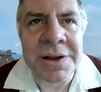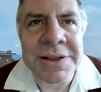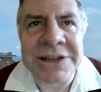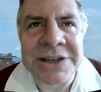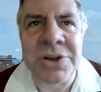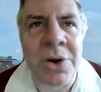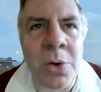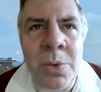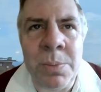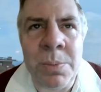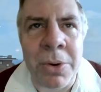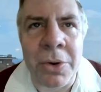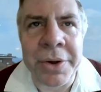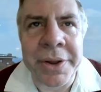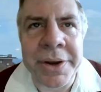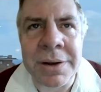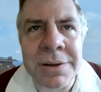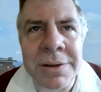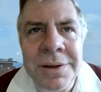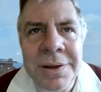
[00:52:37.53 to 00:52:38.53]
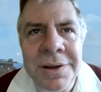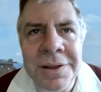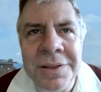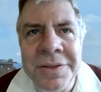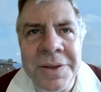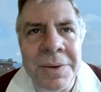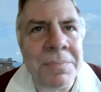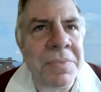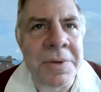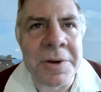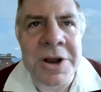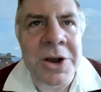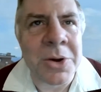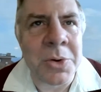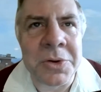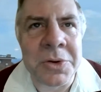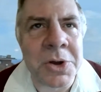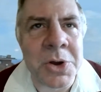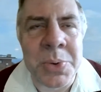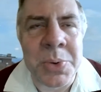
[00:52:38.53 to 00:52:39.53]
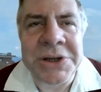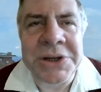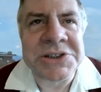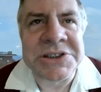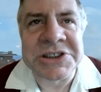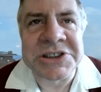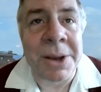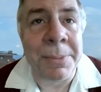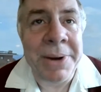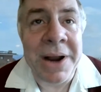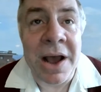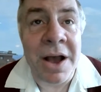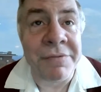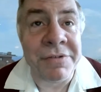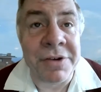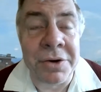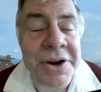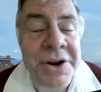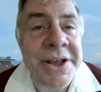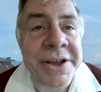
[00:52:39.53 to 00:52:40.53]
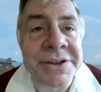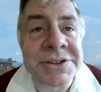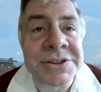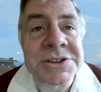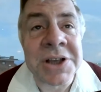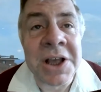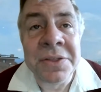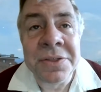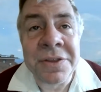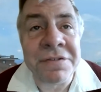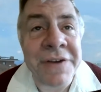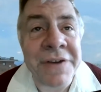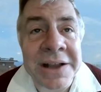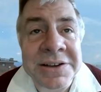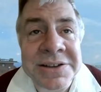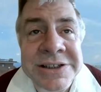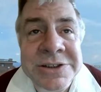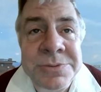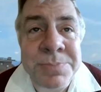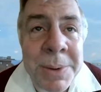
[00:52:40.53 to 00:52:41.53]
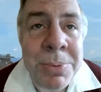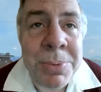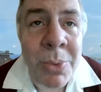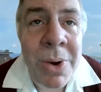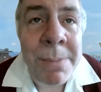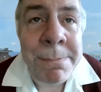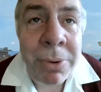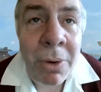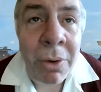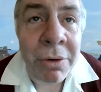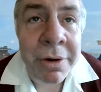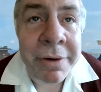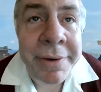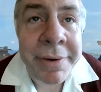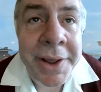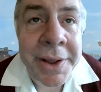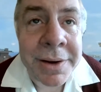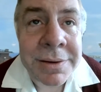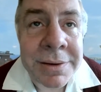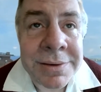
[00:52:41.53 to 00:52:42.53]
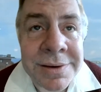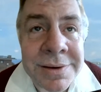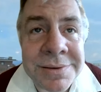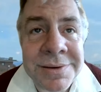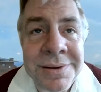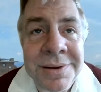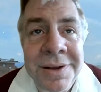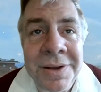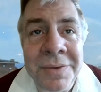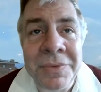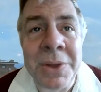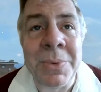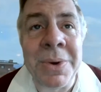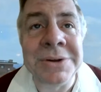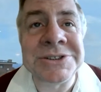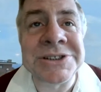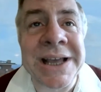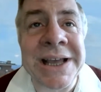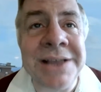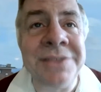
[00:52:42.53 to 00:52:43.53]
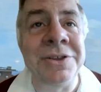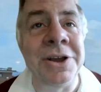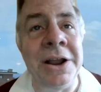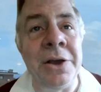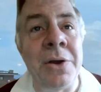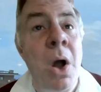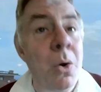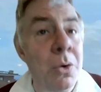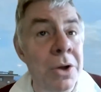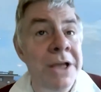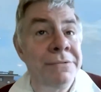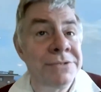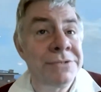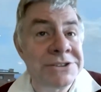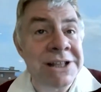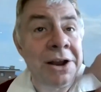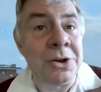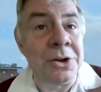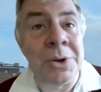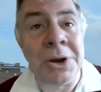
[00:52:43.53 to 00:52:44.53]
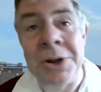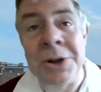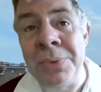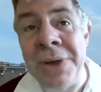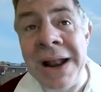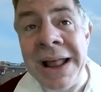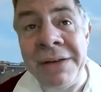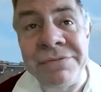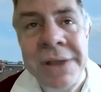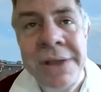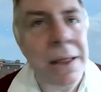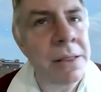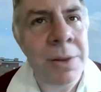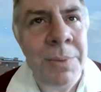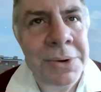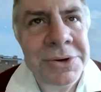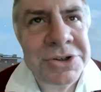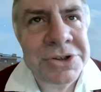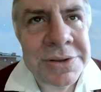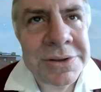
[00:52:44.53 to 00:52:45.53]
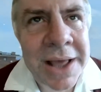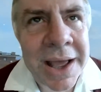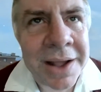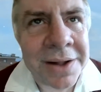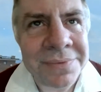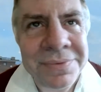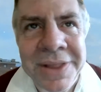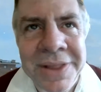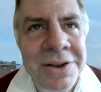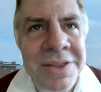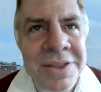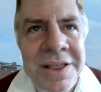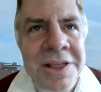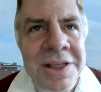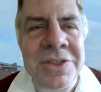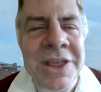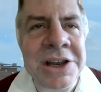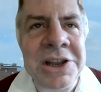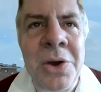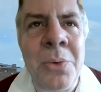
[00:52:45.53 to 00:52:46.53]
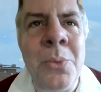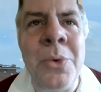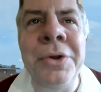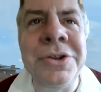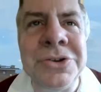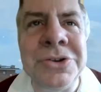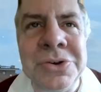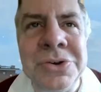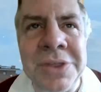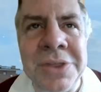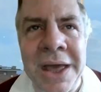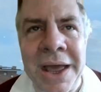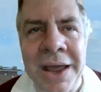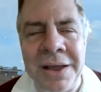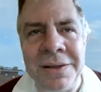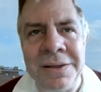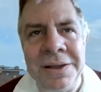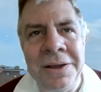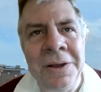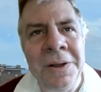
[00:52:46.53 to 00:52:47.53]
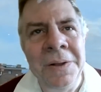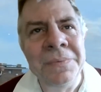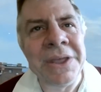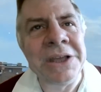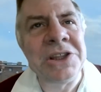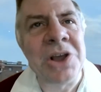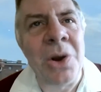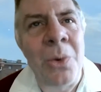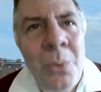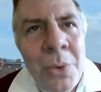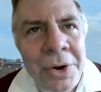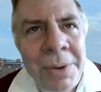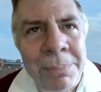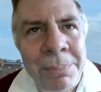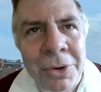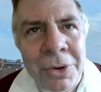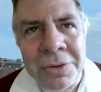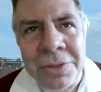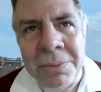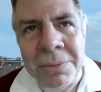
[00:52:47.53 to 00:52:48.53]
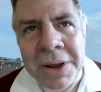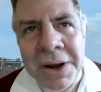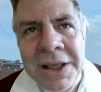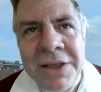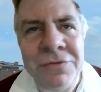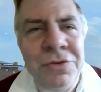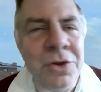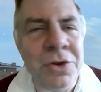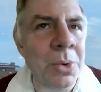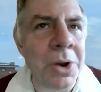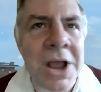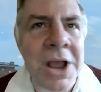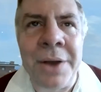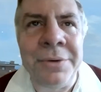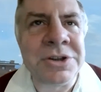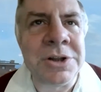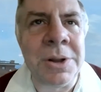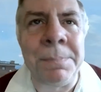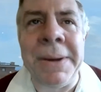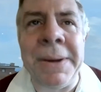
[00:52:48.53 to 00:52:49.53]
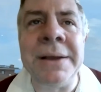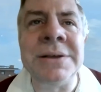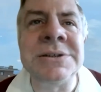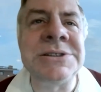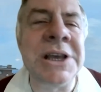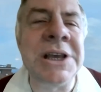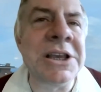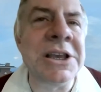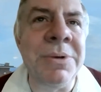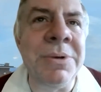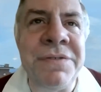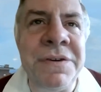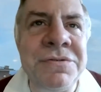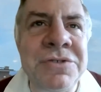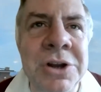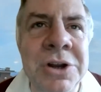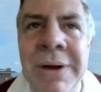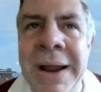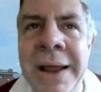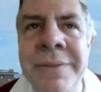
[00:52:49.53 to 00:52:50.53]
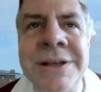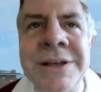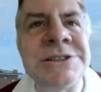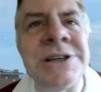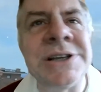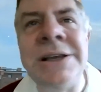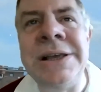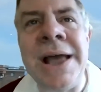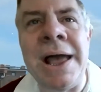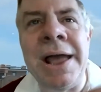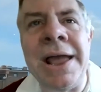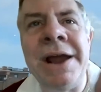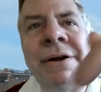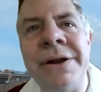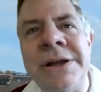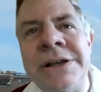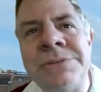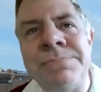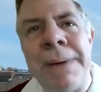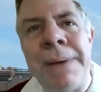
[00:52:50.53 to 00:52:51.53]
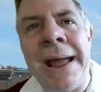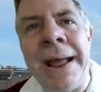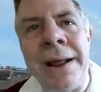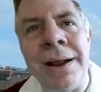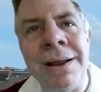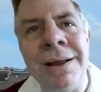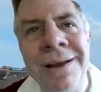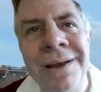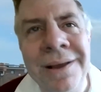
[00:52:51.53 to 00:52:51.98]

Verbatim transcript: That's the whole point. The, the liquidity is coming out of our ears. The fact is, people won't borrow it. They won't take the liquidity. Oh, give us that liquidity. We'll have that. They won't do that. They, they, they don't want to do that. They don't want to borrow the money. If you were going to the bank and say, give me 50 grand, they'll say, yeah, here it is, bang.